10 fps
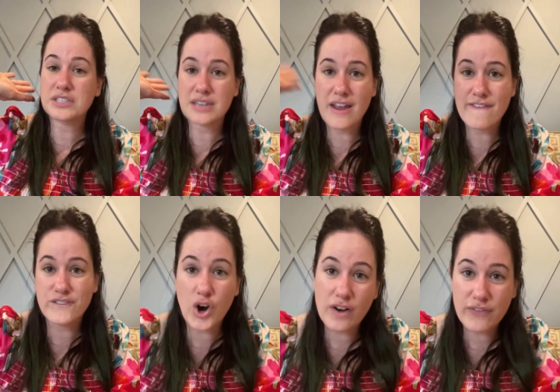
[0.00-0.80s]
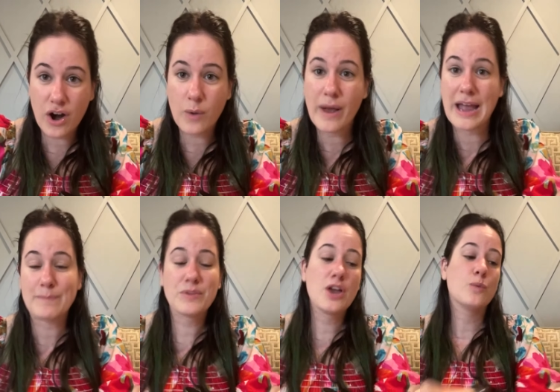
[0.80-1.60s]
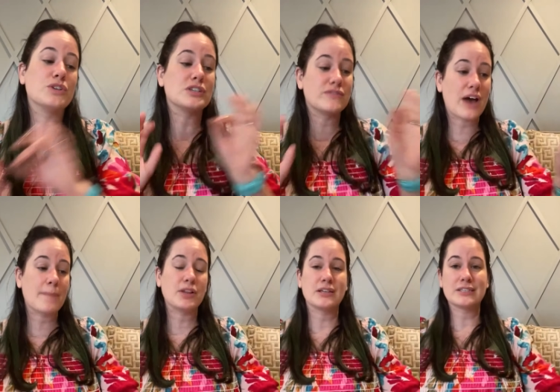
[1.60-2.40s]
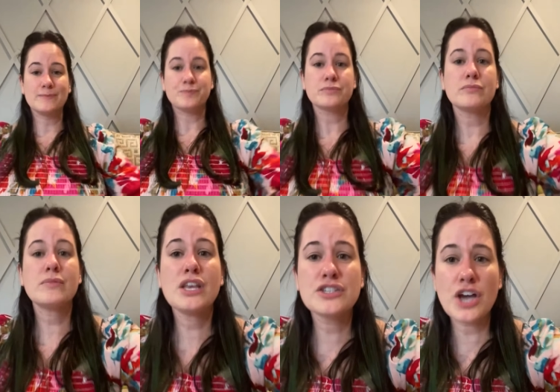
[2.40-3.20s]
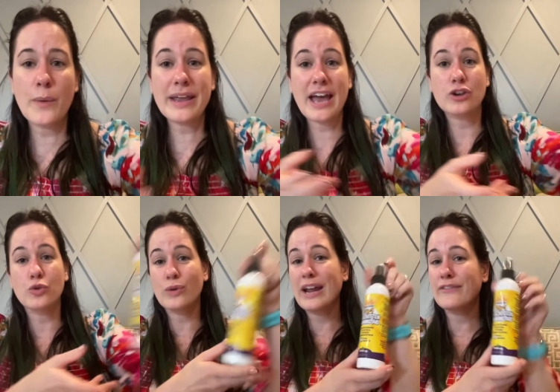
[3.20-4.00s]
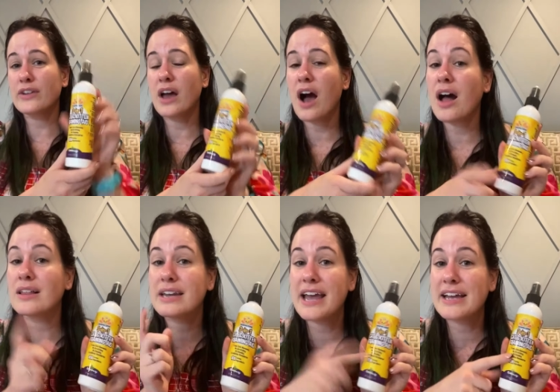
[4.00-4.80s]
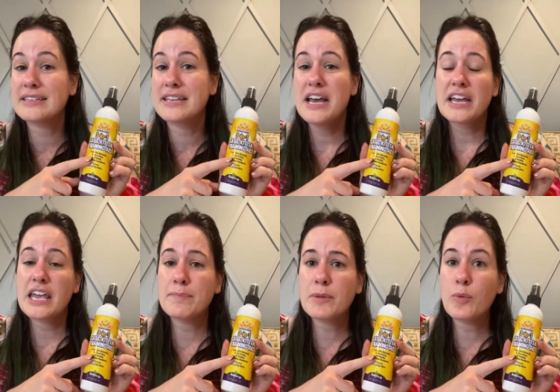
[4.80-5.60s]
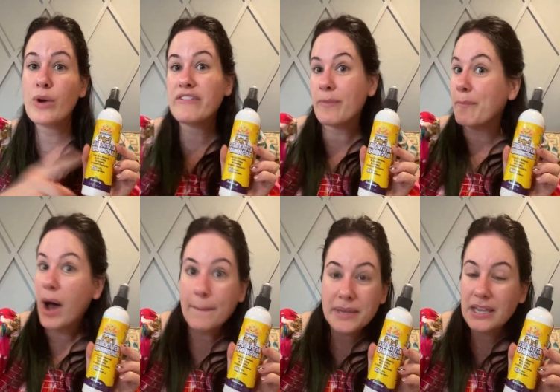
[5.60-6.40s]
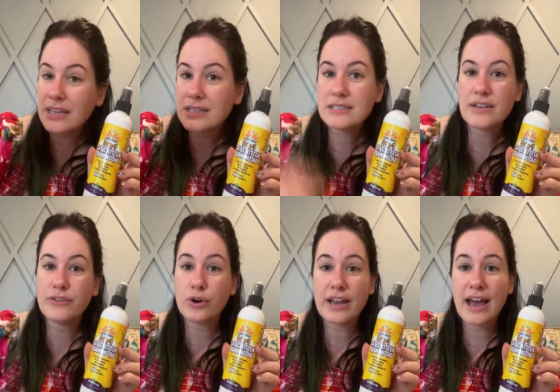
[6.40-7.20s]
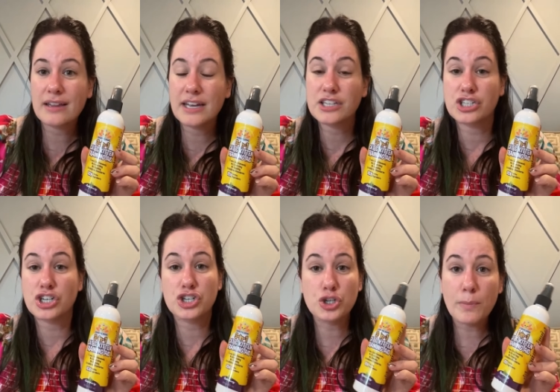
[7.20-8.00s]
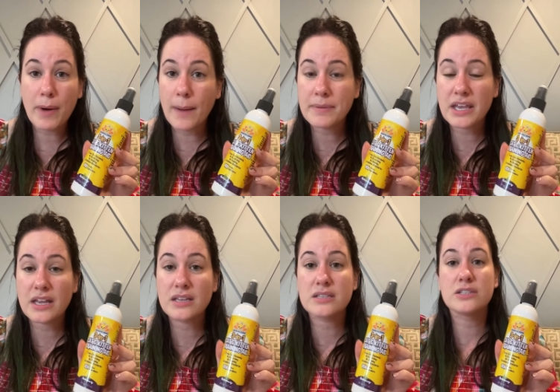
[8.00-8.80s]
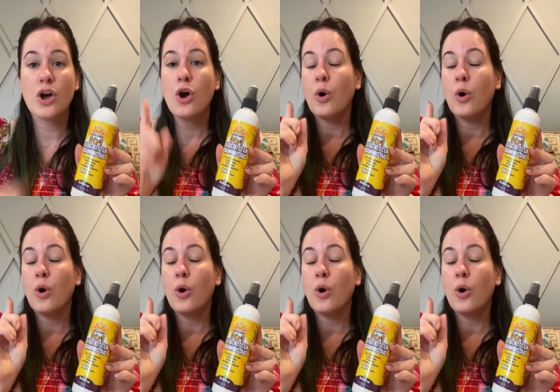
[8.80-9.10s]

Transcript: will stay far, far away, which is fabulous. So again, great for the holidays. Keep them away from pumpkins. If your cat likes to chew pumpkins